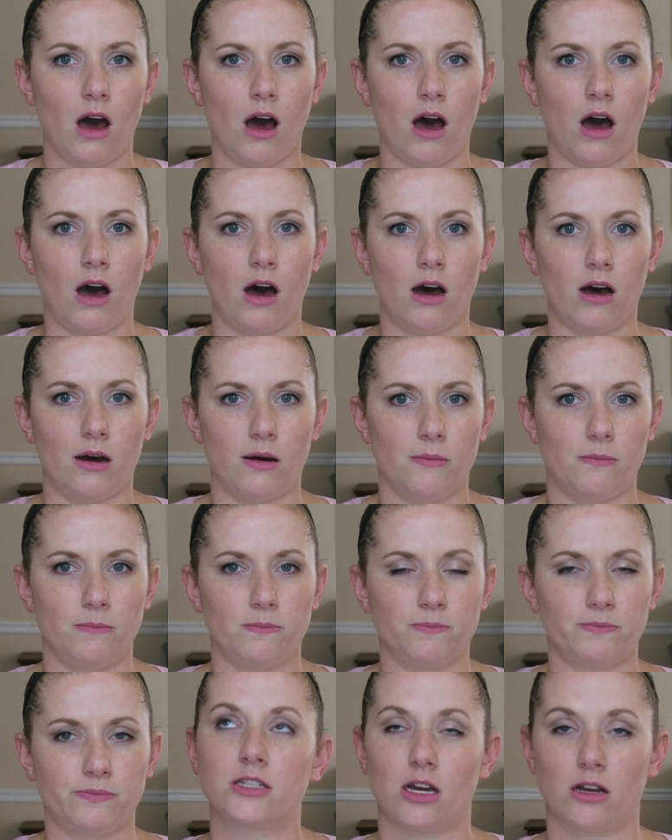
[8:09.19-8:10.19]

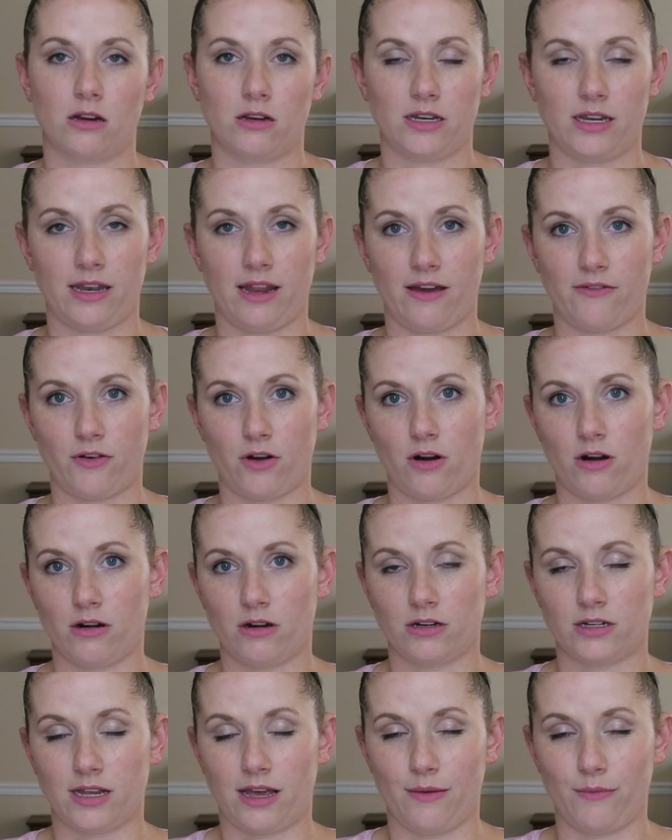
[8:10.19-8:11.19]
Tucker did have a
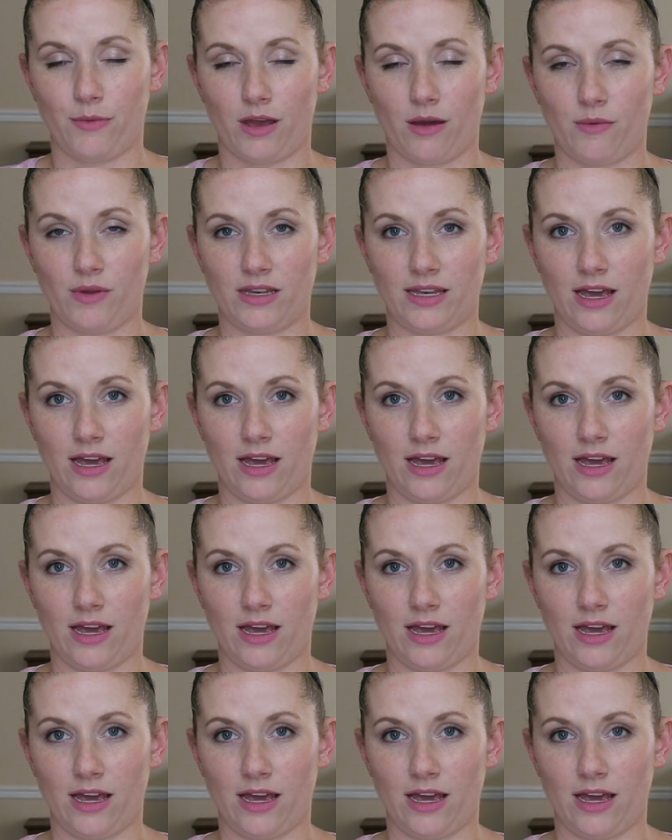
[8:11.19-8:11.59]
harder time coming